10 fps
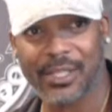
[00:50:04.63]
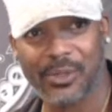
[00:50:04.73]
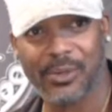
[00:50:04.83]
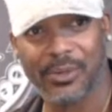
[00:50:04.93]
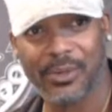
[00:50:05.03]

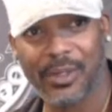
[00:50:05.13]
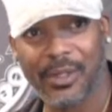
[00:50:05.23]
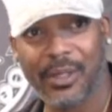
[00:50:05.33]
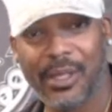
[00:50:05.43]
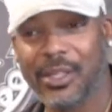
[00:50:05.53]
too
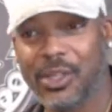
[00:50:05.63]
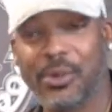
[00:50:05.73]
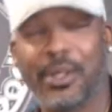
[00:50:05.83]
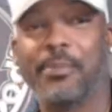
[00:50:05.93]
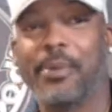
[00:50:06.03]

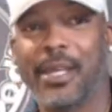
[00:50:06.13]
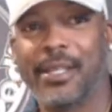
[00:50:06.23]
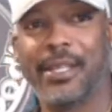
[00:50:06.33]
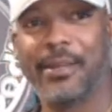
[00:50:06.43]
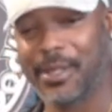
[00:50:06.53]
during the
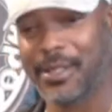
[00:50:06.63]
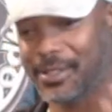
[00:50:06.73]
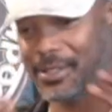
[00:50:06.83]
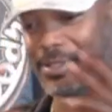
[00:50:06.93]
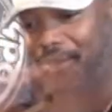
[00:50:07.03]
pandemic. It was just